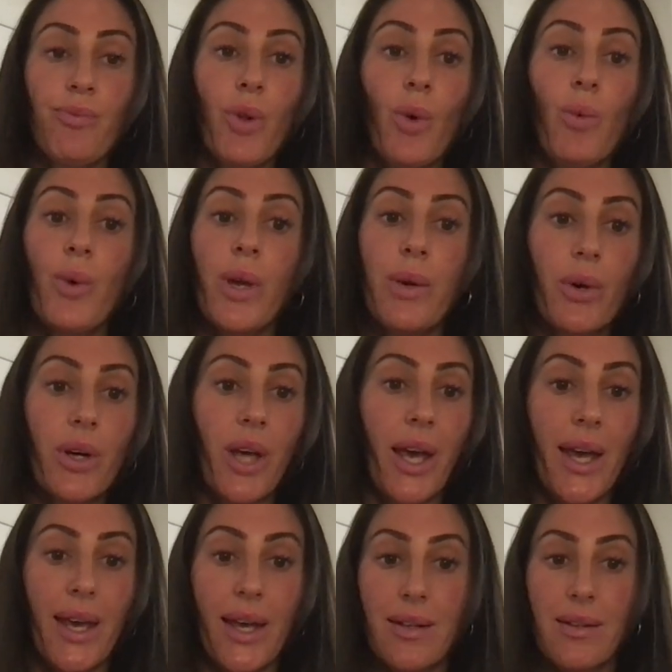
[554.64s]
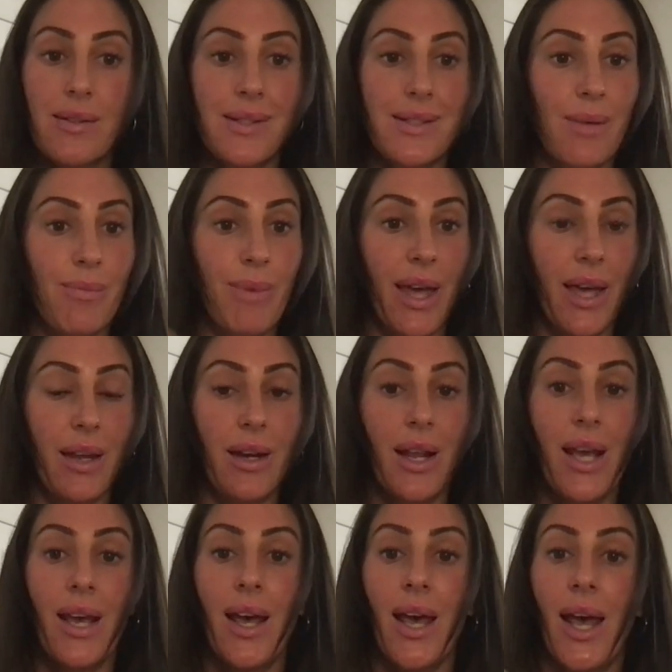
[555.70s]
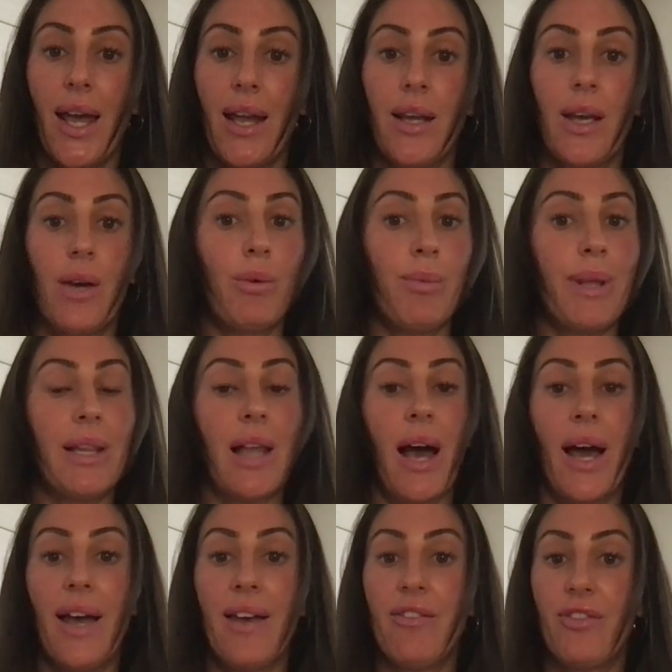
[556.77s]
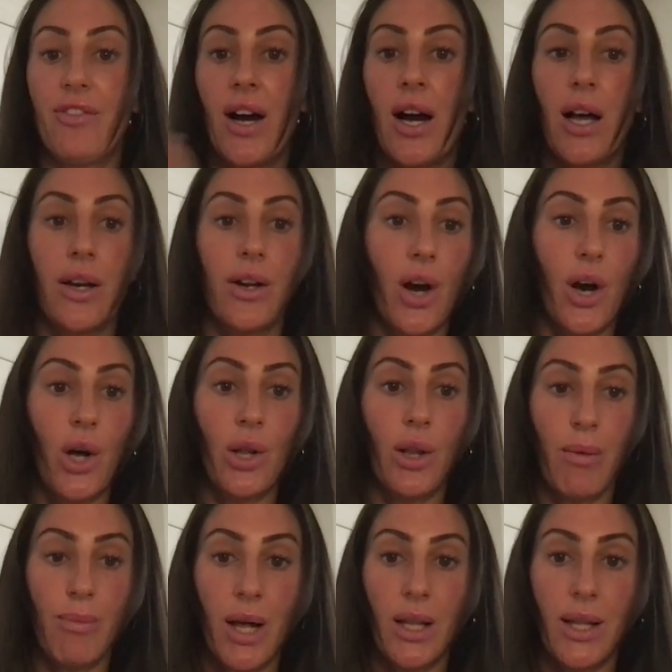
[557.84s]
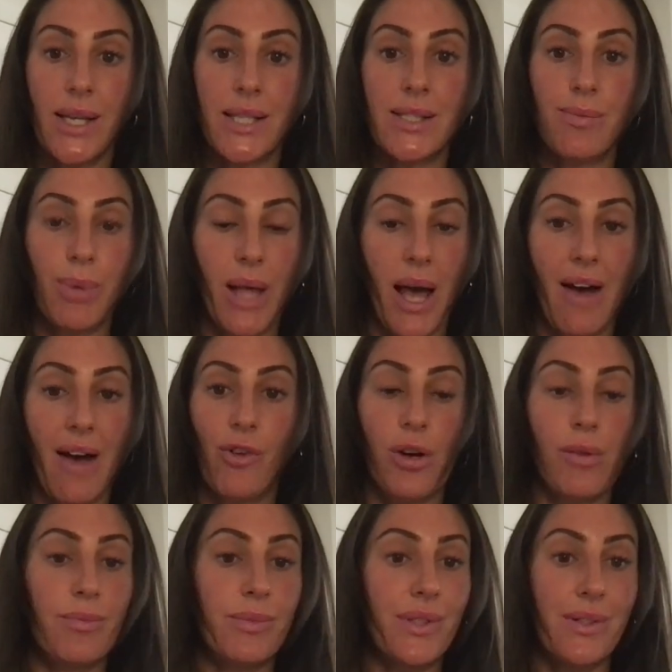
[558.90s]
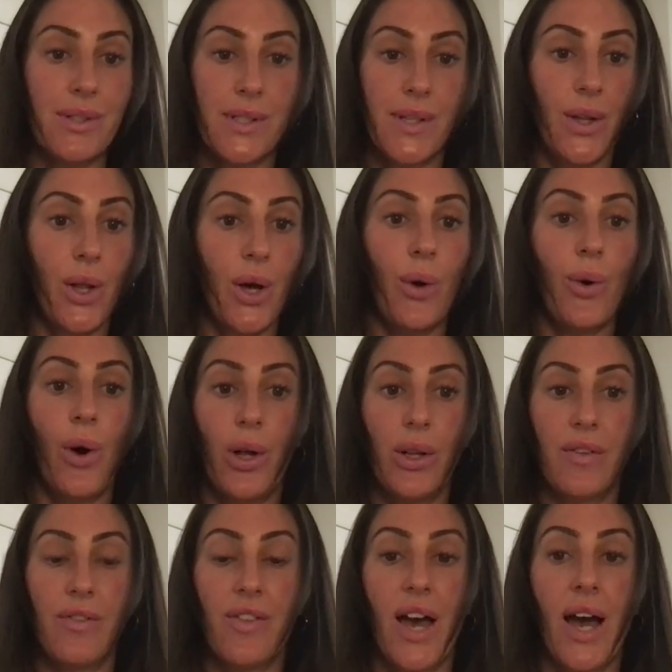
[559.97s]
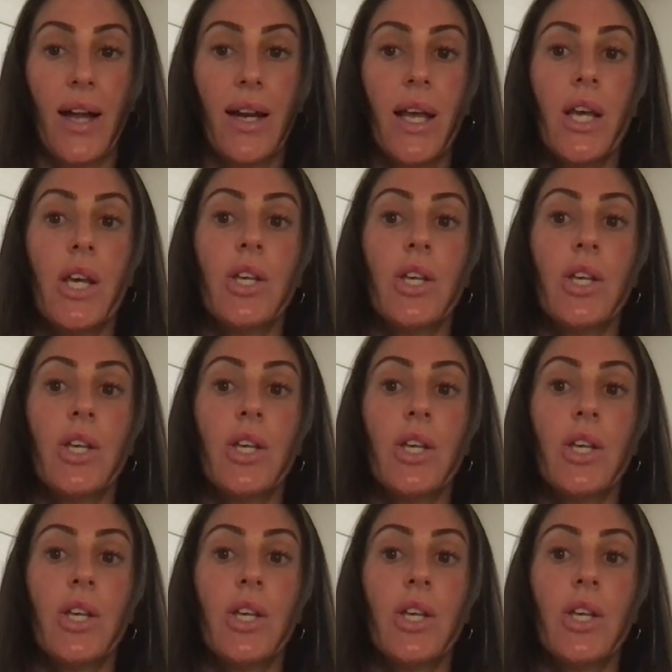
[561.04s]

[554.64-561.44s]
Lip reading: we will hit submit and it will be live on all MLS platforms, Zillow, all of that.